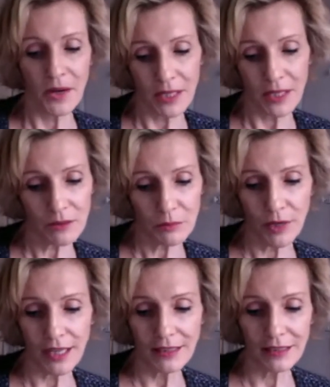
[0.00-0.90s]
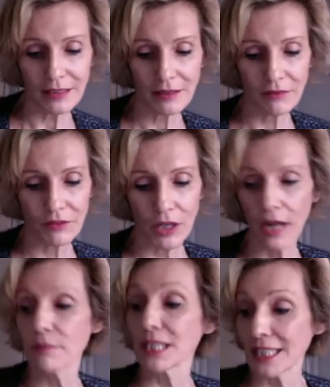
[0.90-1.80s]
I don't practice. Well, I
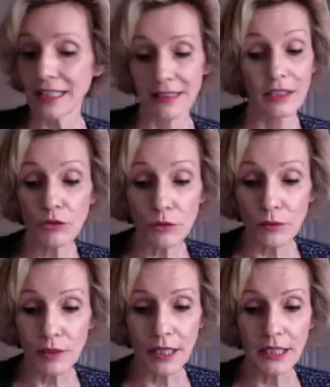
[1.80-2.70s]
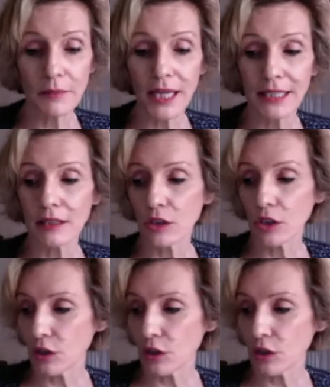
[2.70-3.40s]
mean, yes, I do. In my